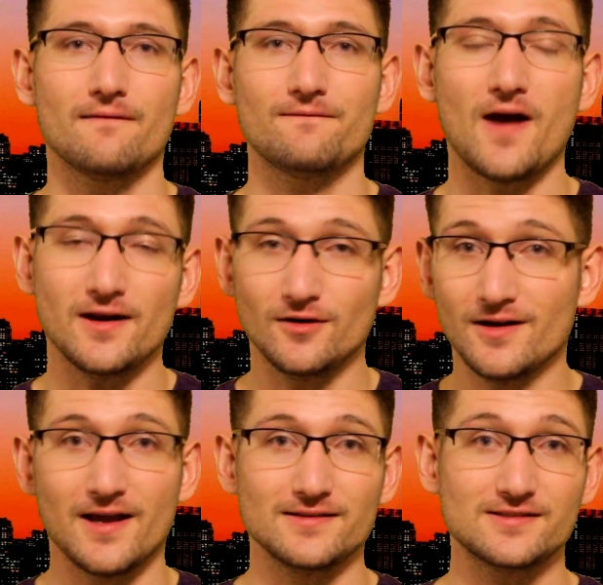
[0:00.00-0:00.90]
Fighter.
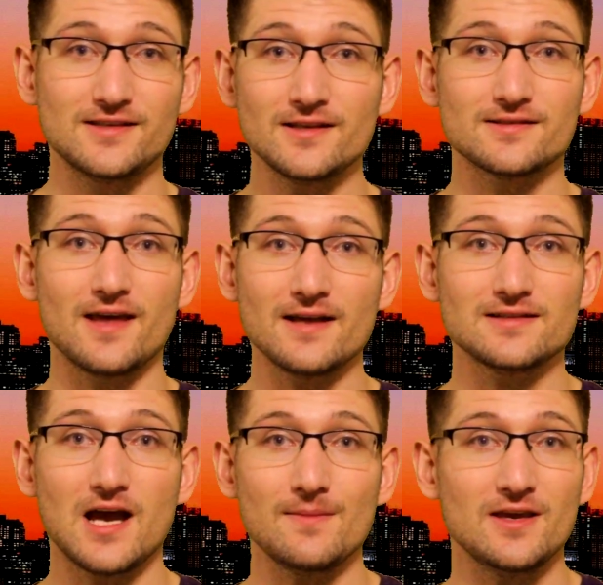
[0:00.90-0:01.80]
And since that
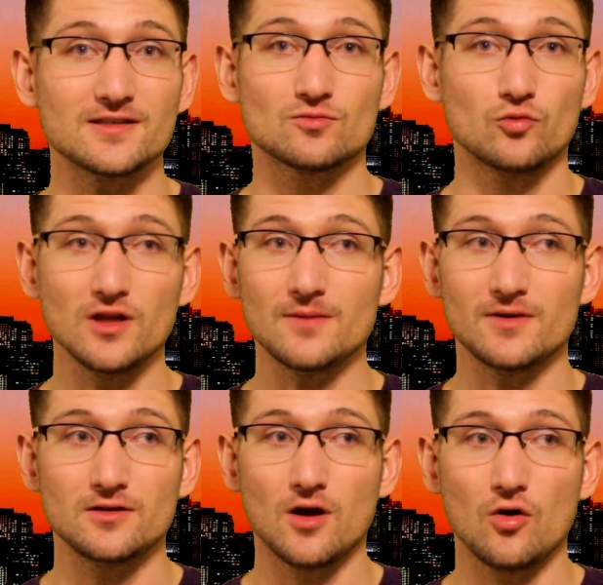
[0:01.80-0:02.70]
time, he has really
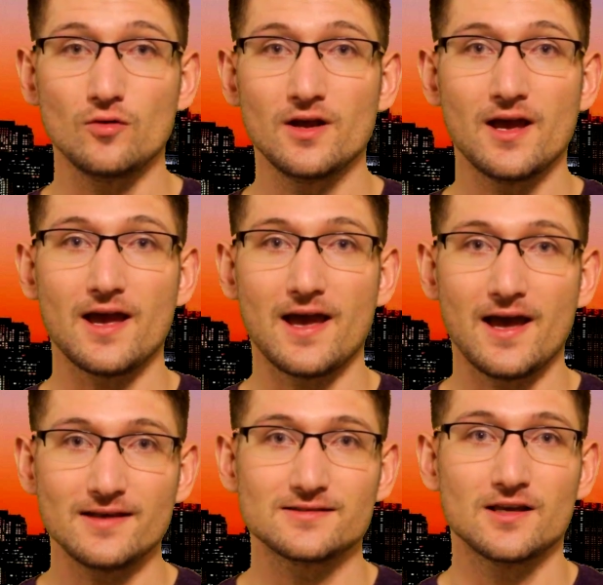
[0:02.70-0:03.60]
been known
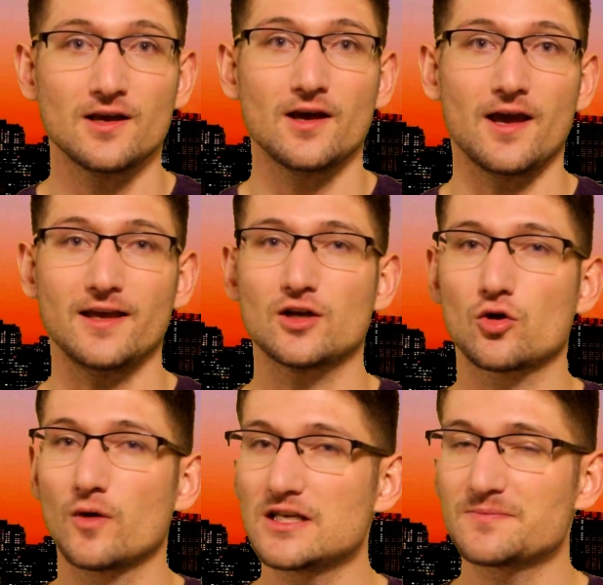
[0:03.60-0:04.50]
as a
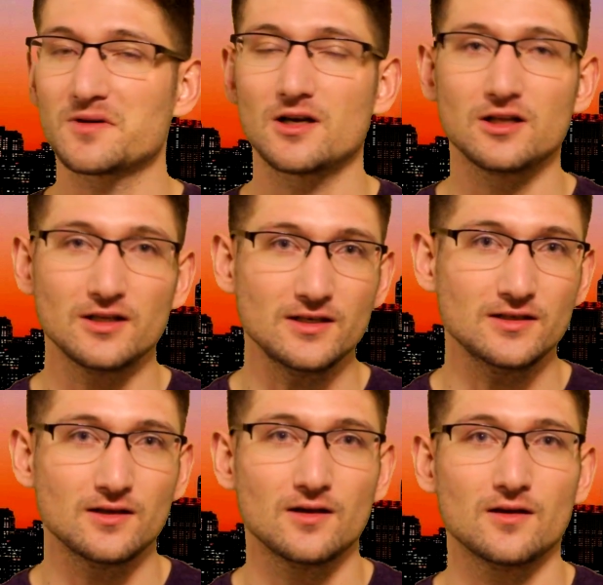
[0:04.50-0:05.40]
crisp,
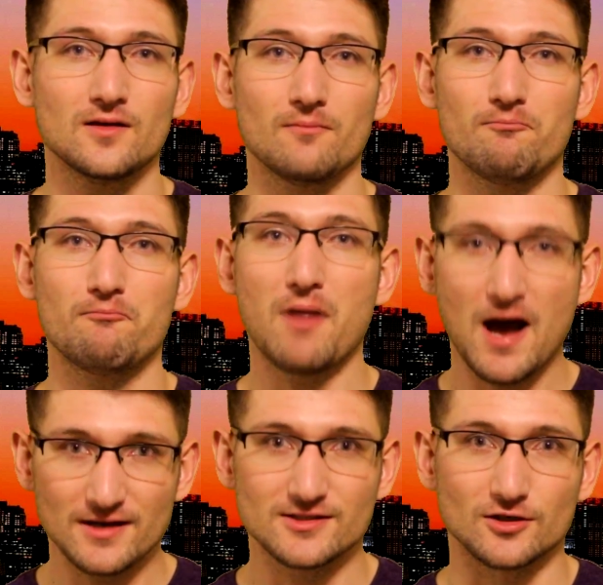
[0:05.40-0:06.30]
clean
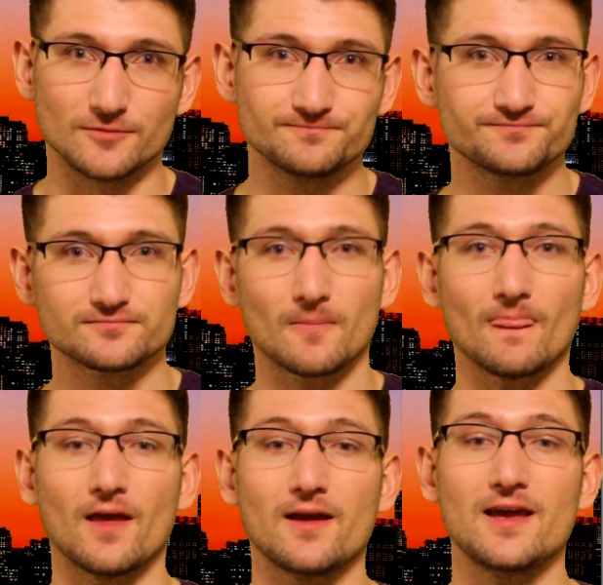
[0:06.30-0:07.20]
boxer.
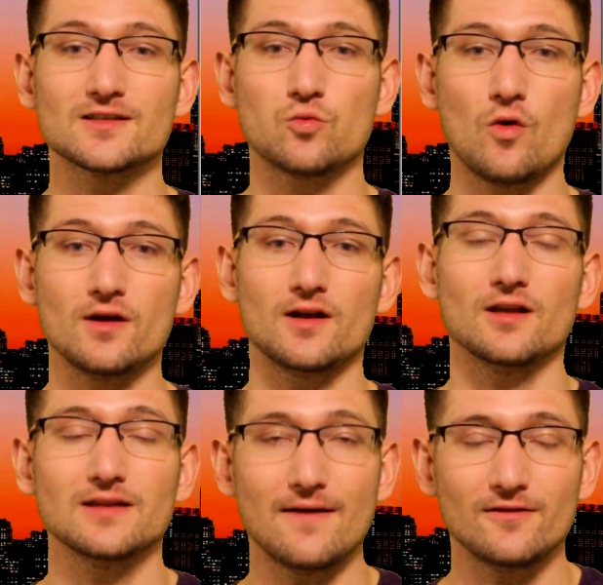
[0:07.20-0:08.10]
He has won
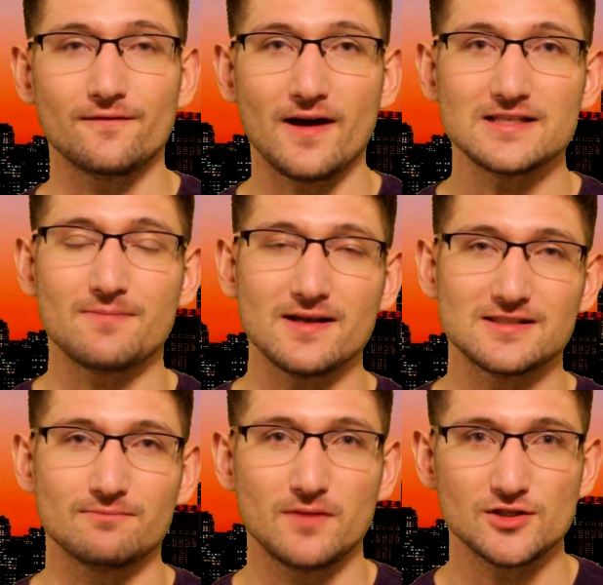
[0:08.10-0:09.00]
11 fights by
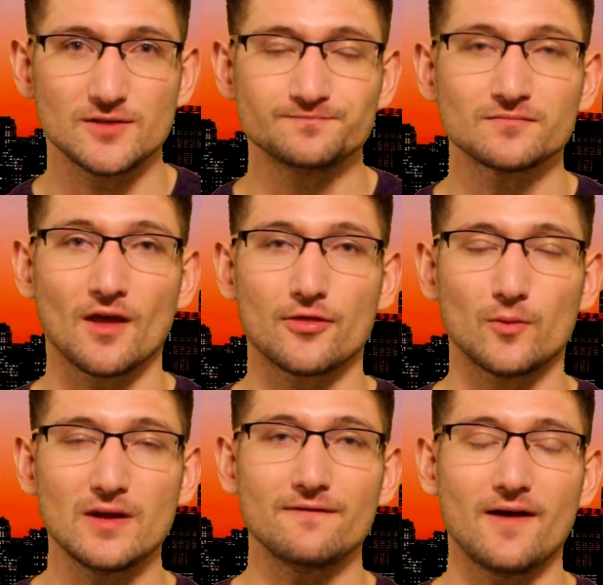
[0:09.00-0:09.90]
submission,
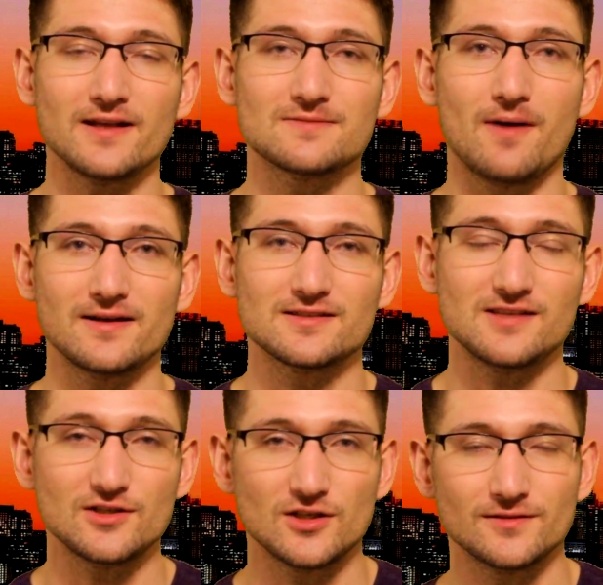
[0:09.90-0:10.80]
3 fights by
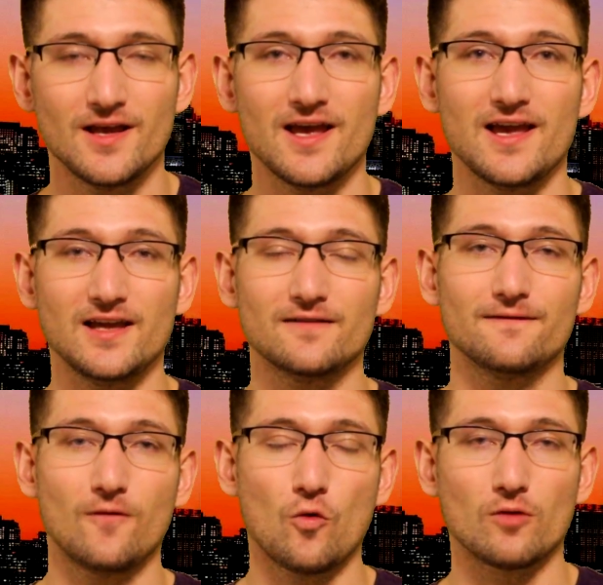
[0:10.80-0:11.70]
decision, and
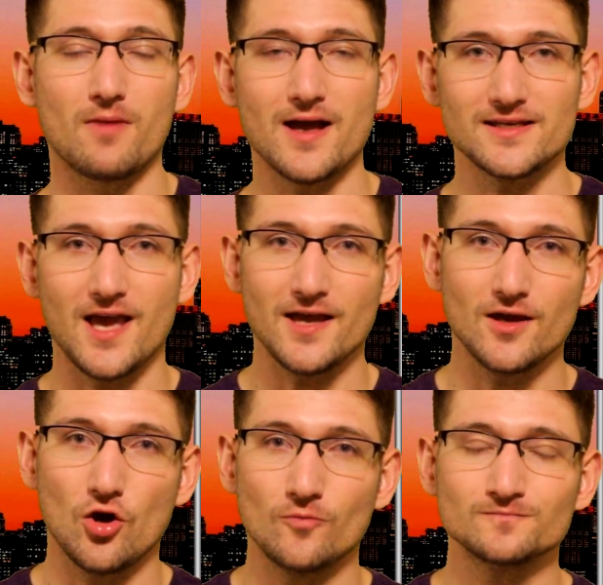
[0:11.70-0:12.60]
4 by
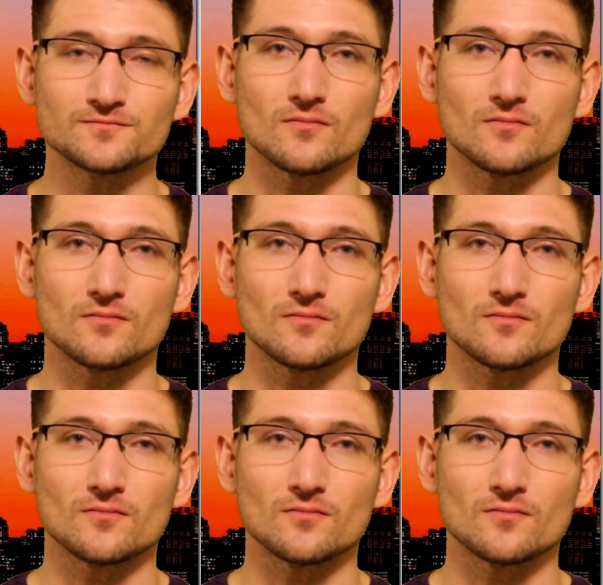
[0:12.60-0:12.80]
KO